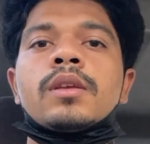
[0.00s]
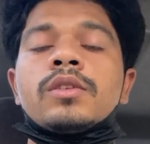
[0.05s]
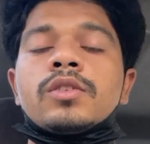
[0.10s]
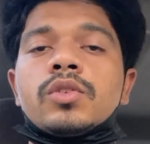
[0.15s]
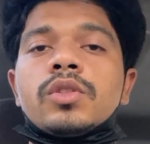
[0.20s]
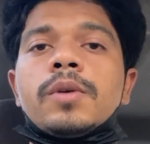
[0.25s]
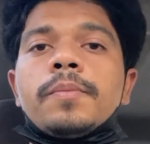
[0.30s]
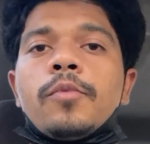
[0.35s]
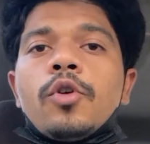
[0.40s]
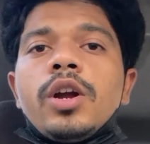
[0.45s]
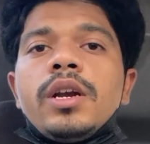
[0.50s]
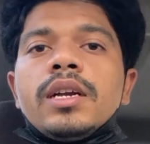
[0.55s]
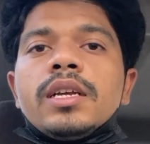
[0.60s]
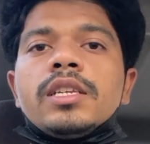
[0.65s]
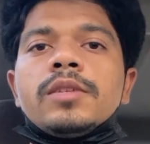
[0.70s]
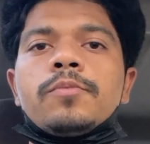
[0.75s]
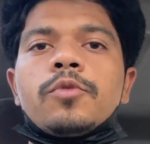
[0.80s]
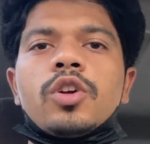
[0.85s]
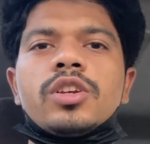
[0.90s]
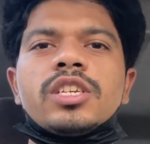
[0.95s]
So the point
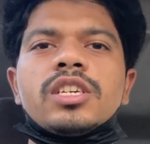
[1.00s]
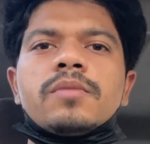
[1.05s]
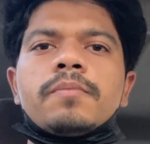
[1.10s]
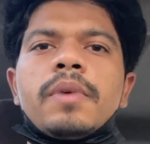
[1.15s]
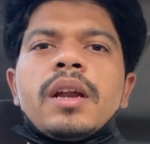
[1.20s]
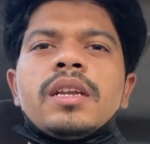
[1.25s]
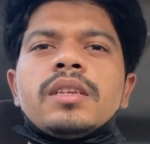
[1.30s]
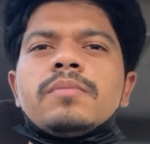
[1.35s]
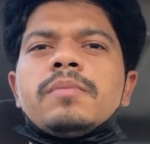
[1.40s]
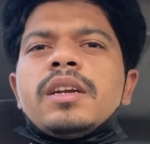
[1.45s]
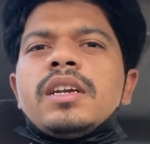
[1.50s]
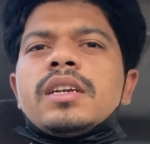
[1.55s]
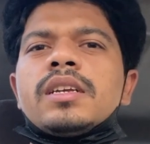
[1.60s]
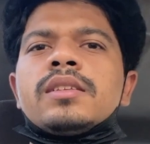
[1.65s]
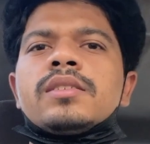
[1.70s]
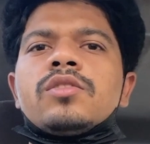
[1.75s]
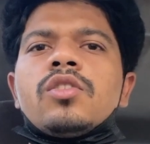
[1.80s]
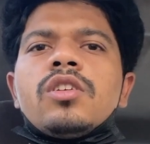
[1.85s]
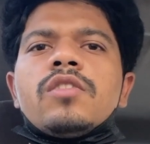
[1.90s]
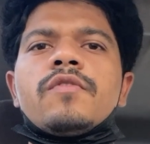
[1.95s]
is, project management
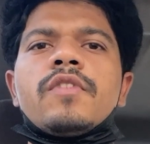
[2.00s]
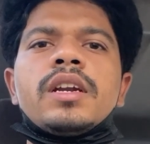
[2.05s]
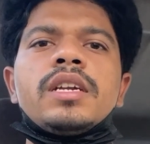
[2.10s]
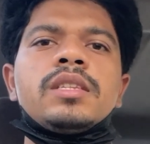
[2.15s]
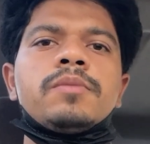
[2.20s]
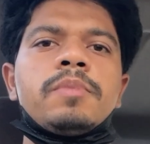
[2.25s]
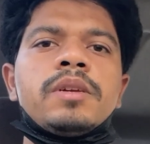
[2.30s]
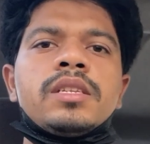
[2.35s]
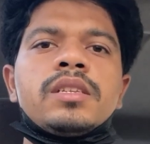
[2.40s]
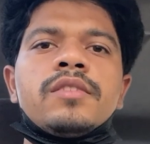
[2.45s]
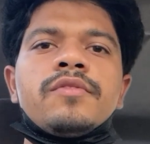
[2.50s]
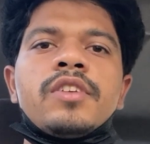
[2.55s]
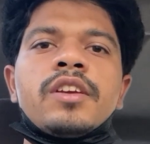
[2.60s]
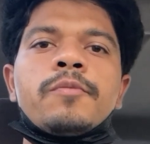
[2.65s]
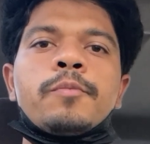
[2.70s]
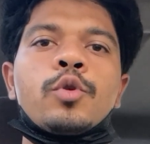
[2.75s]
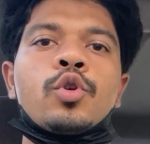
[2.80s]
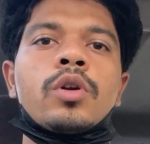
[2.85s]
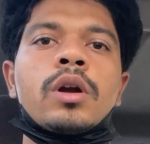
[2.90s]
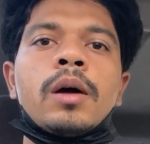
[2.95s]
is not very
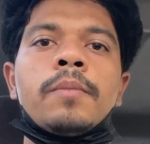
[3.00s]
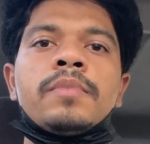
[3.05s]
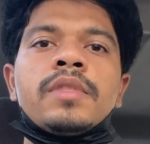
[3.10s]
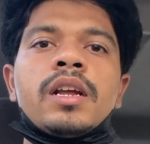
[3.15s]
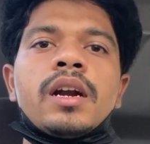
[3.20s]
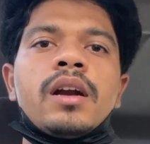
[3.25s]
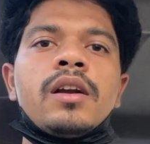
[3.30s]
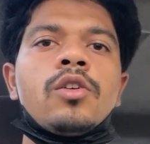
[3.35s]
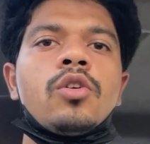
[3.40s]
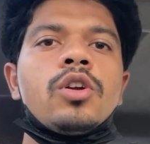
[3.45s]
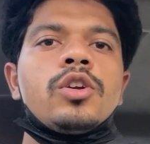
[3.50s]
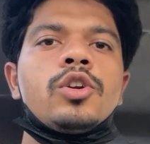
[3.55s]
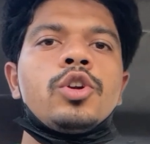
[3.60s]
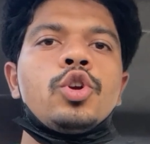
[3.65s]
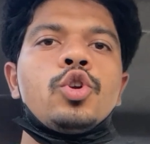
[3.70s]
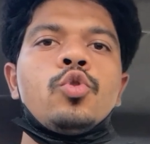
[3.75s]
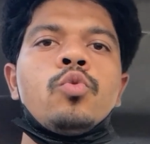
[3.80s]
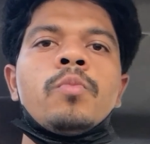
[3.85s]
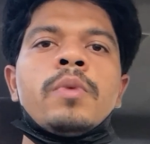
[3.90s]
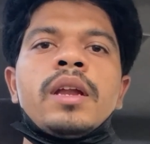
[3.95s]
specific program. There are not
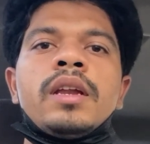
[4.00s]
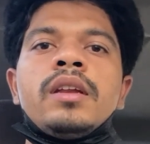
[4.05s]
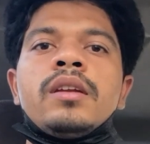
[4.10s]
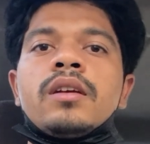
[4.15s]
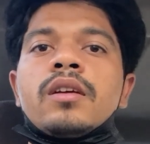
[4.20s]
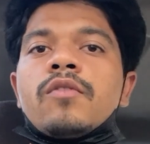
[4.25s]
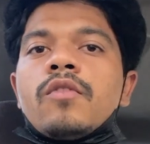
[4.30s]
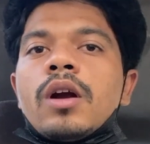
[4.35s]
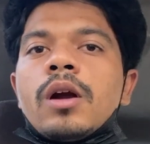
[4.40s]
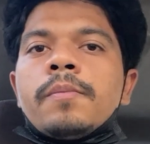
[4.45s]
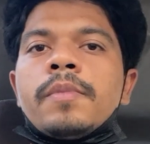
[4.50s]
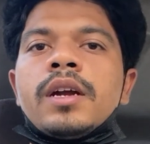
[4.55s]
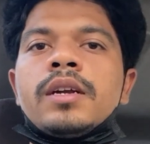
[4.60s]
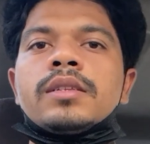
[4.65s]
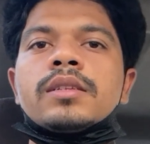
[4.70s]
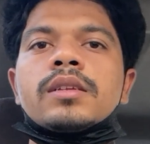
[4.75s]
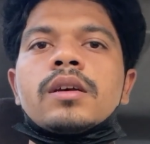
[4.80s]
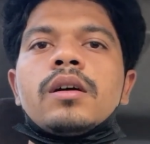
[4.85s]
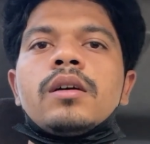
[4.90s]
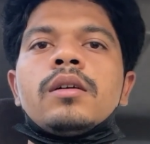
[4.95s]
too many
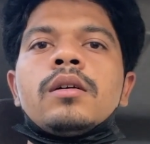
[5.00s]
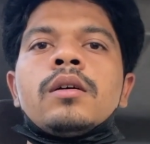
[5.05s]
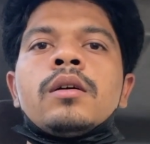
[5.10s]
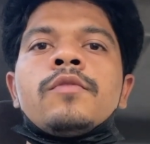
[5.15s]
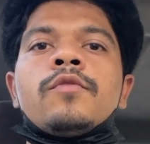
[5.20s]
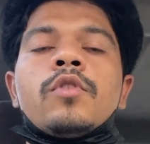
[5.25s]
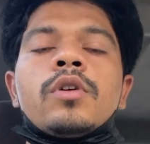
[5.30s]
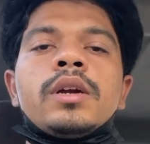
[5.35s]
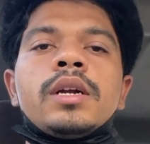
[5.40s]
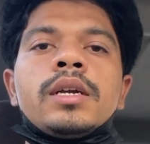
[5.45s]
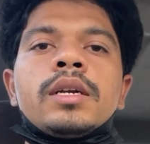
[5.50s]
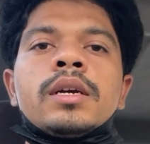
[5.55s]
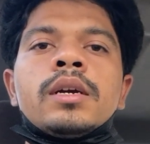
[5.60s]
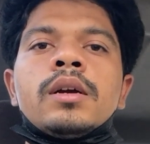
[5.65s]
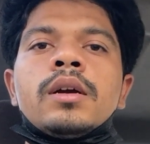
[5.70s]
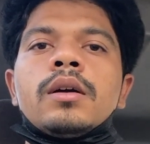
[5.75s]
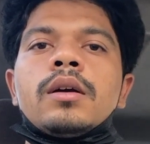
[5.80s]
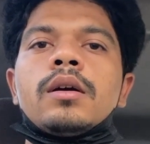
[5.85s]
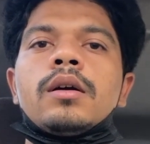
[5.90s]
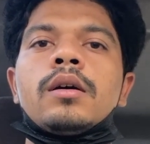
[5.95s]
requirements for it.
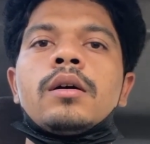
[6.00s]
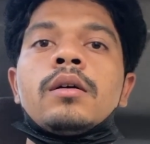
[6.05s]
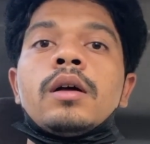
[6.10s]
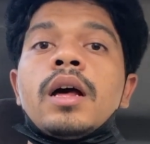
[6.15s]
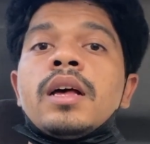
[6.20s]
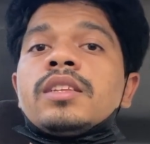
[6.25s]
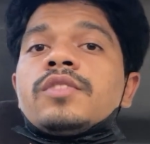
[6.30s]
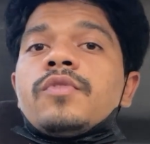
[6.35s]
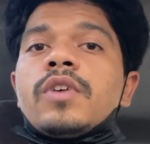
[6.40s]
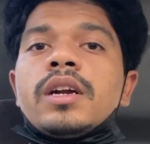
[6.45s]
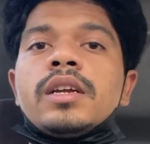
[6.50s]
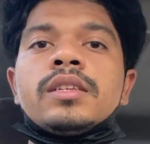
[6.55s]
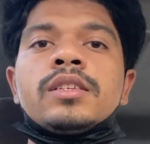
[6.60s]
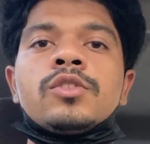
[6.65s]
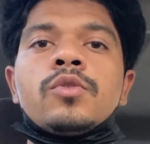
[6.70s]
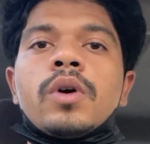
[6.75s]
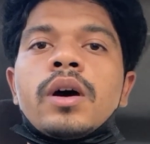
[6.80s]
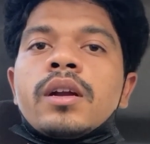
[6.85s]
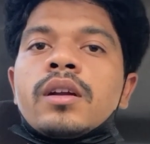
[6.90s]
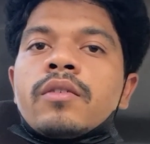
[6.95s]
As far
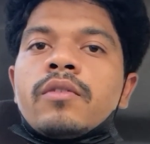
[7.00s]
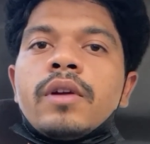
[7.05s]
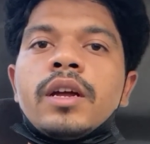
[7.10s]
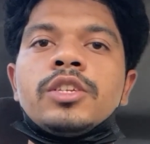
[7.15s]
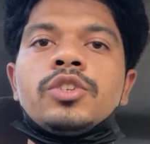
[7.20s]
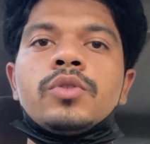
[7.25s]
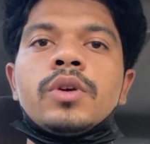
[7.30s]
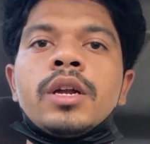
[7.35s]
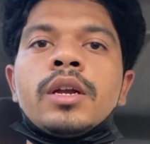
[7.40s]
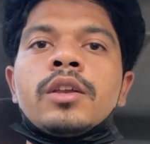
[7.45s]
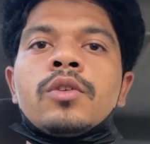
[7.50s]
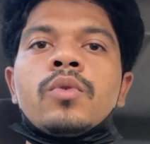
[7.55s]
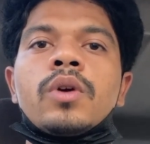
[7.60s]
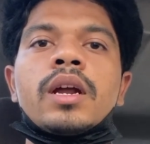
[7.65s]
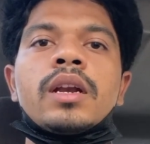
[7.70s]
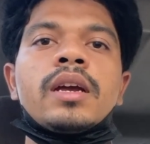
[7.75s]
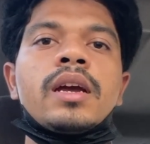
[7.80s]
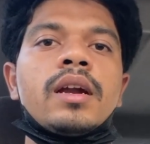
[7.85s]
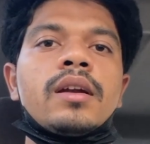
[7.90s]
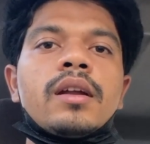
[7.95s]
as you are a graduate, you
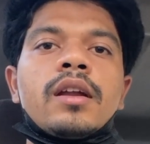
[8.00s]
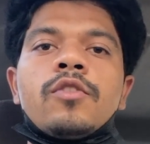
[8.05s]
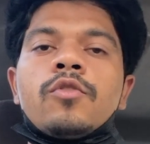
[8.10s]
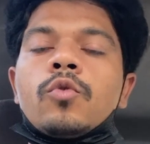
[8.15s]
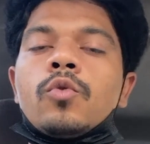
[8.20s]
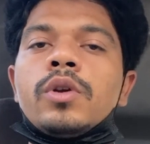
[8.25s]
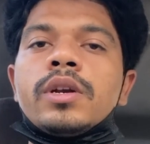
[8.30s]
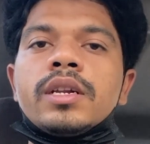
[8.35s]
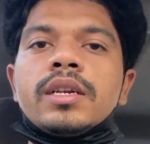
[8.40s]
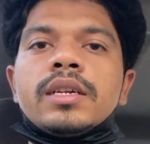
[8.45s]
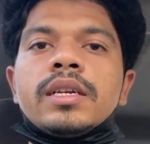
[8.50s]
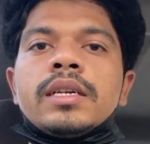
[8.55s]
can get enrolled in